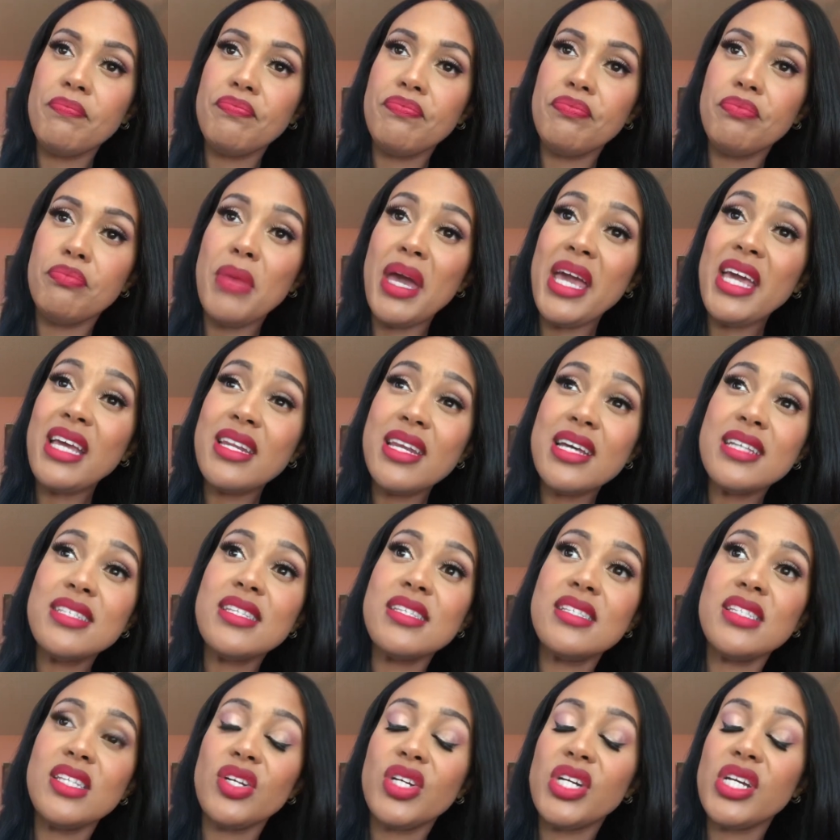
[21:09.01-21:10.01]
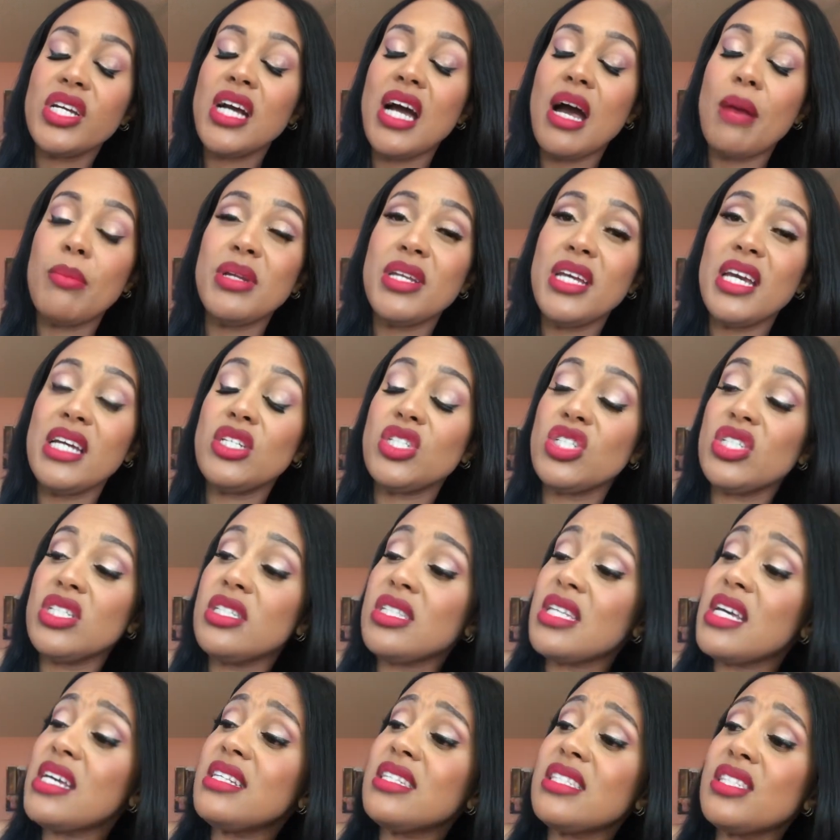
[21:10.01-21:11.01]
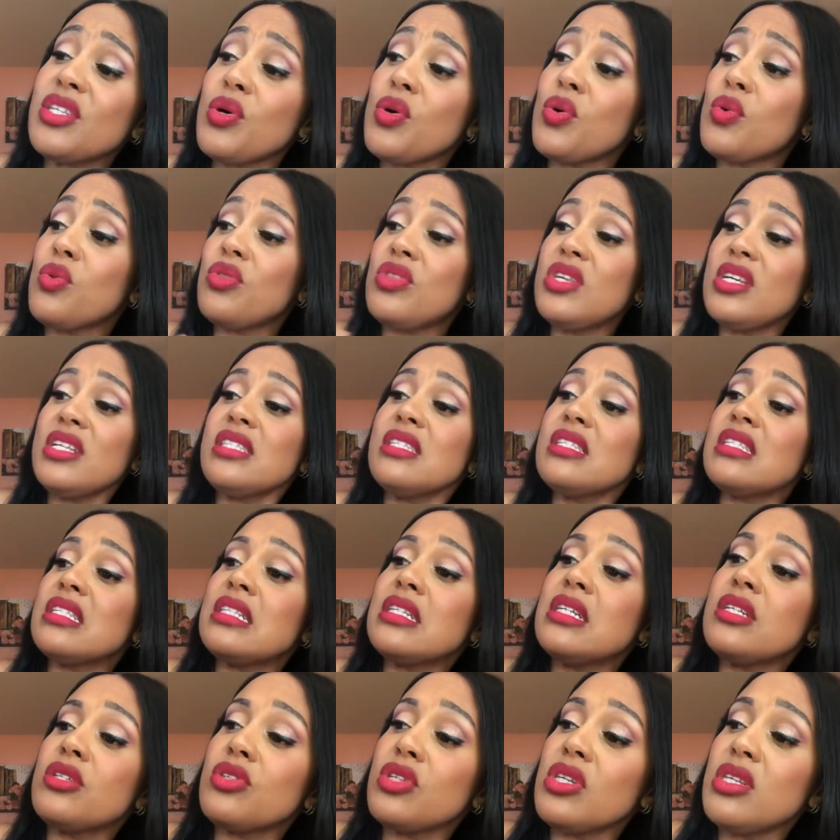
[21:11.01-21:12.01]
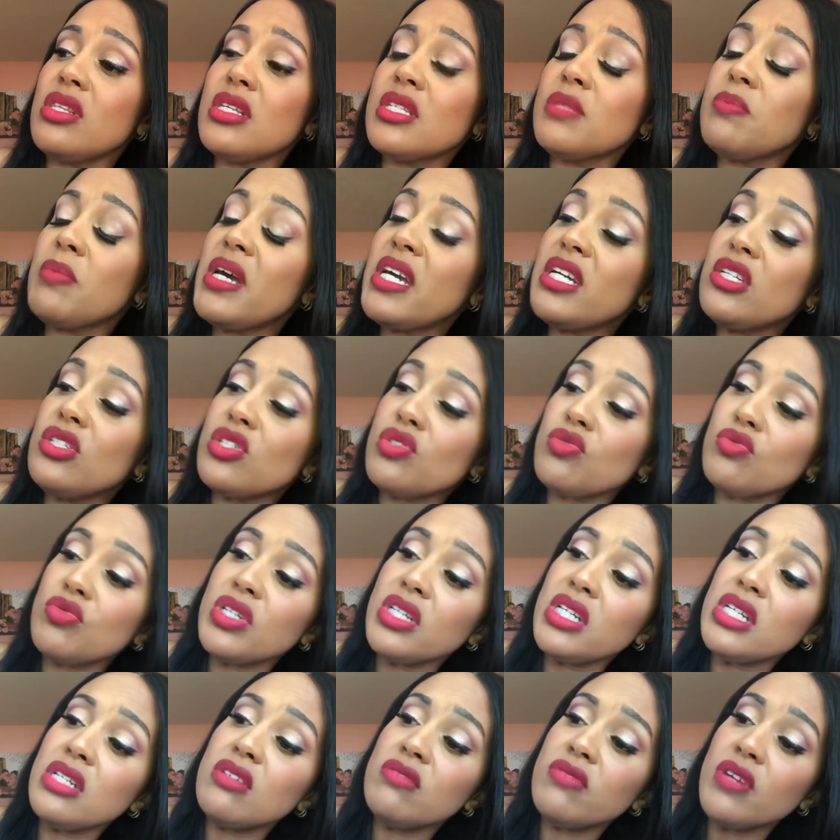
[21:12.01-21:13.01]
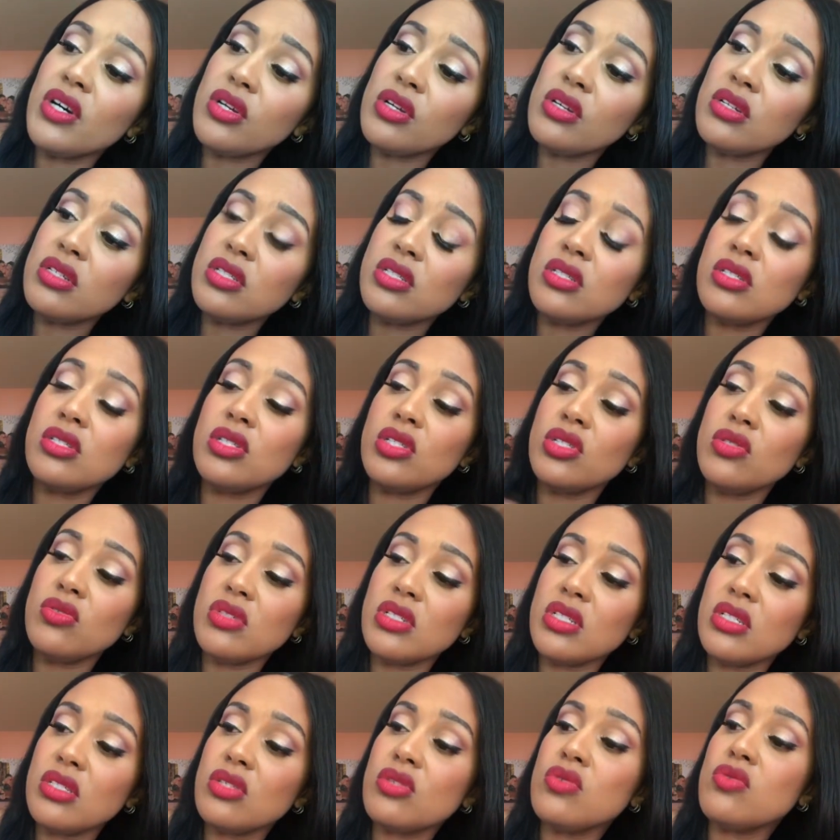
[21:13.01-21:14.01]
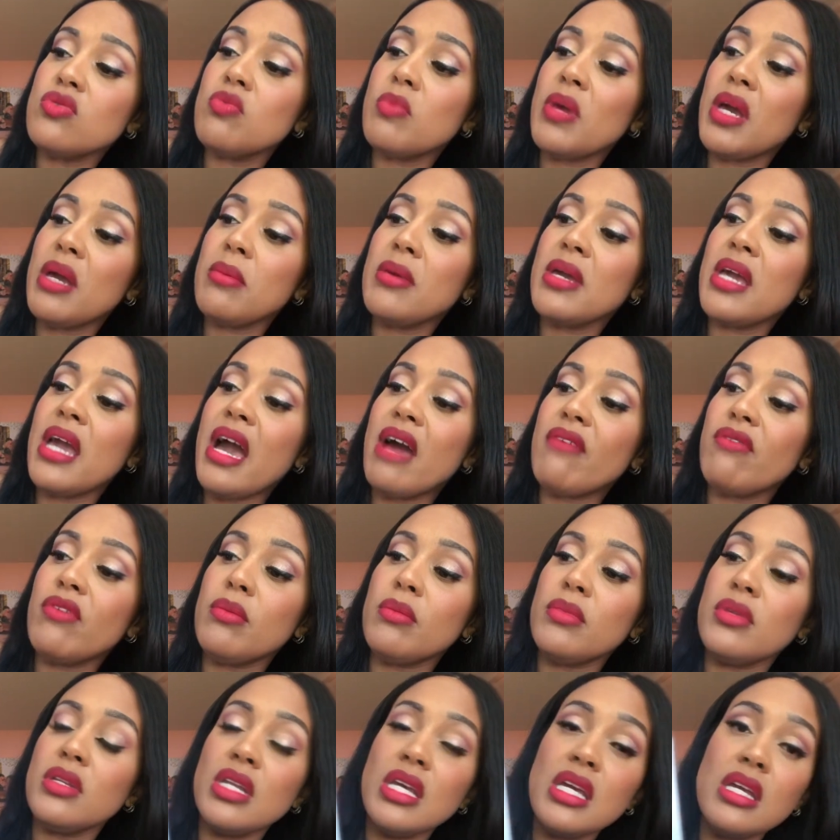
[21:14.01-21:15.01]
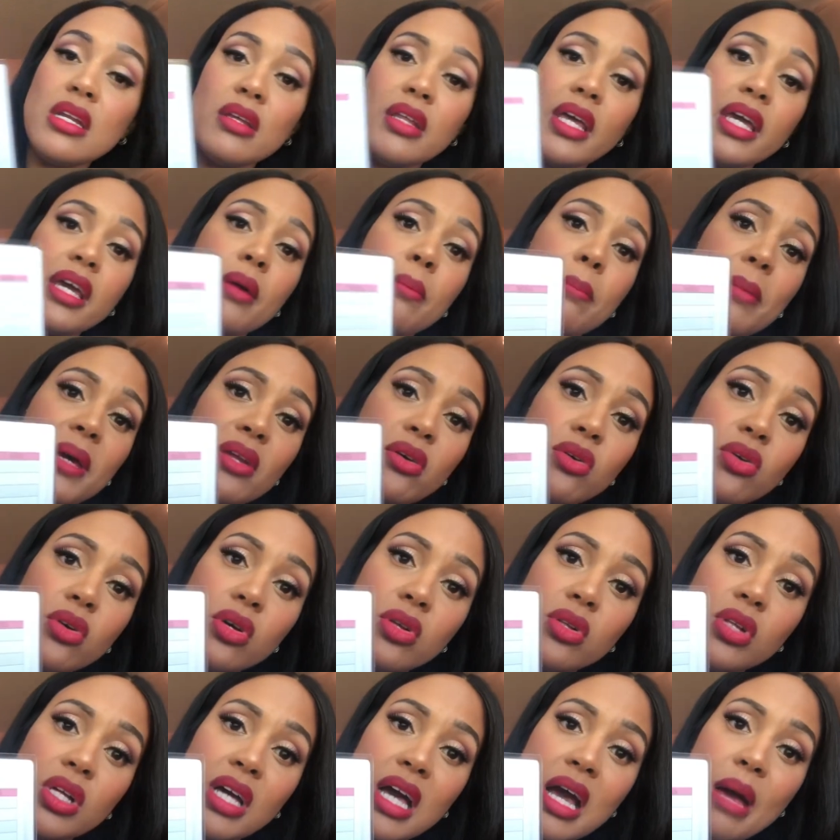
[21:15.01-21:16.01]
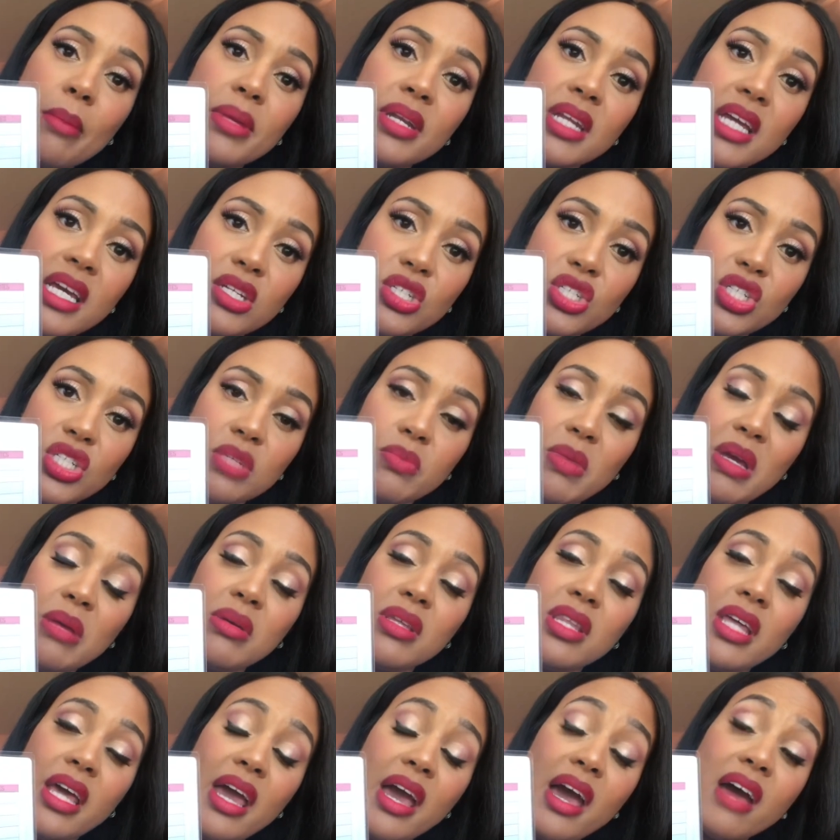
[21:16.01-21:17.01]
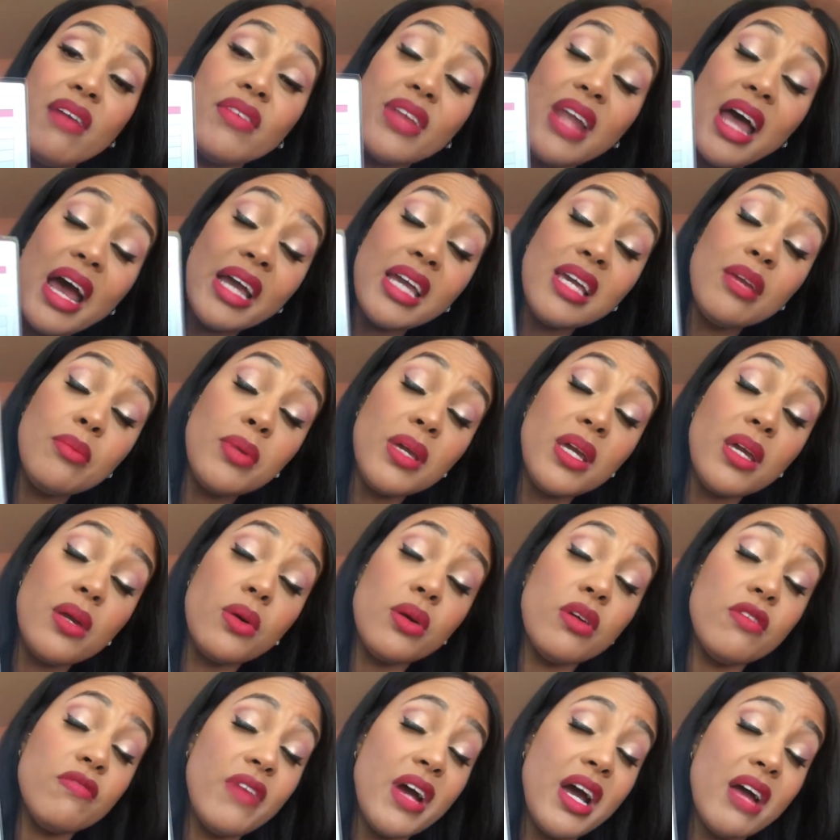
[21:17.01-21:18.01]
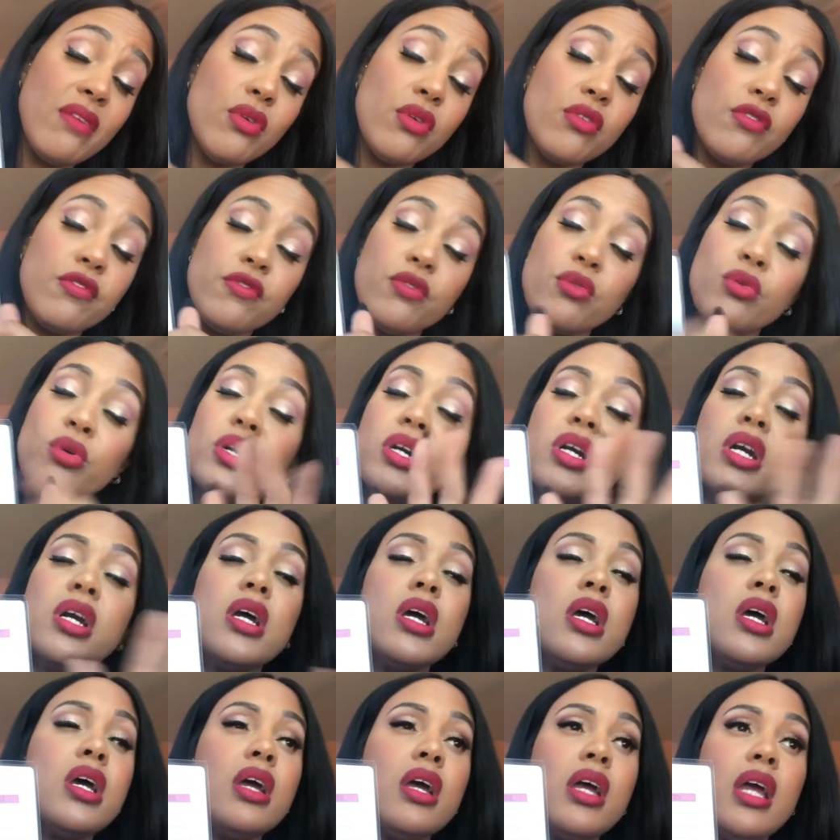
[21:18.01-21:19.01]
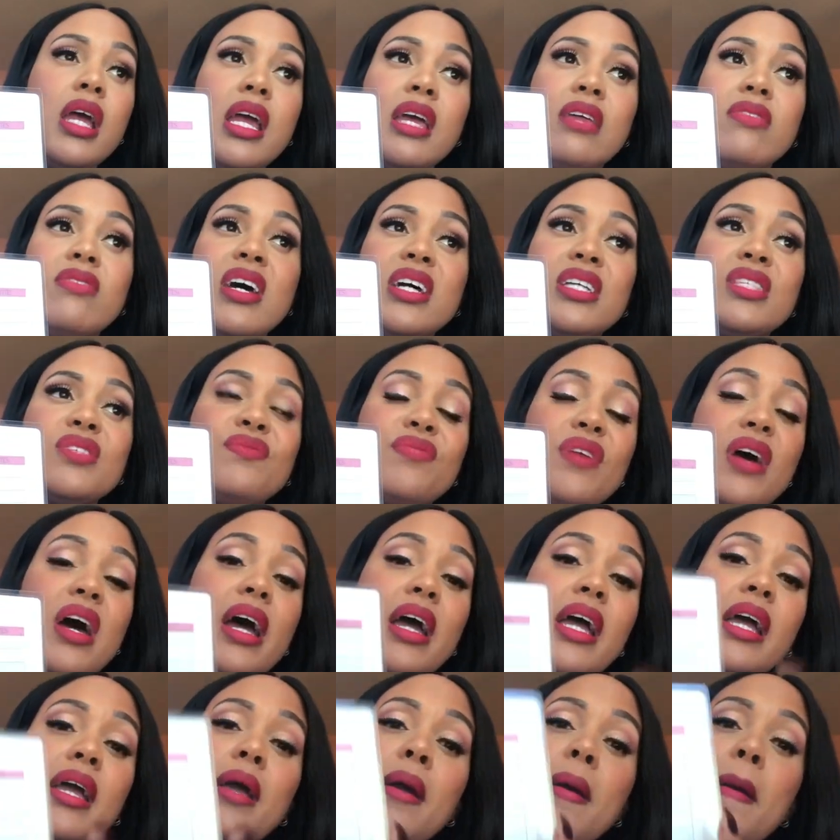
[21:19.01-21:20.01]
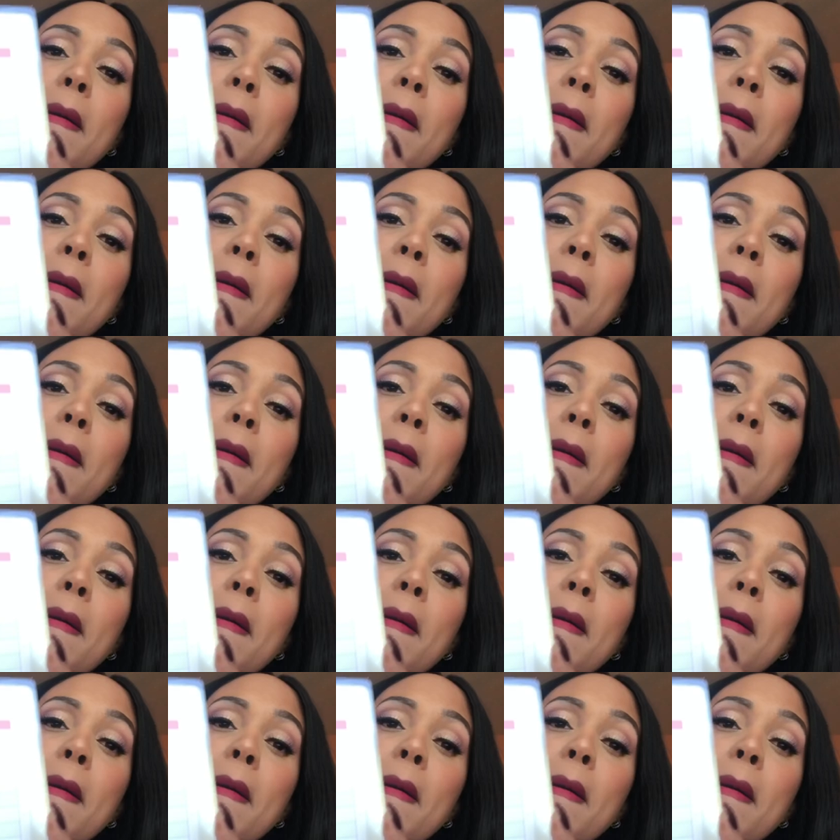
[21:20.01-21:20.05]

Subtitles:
necessary accommodations. And so this page is really devoted to students who maybe need a medical accommodation. Maybe they have an IEP or a 504, and that's fine.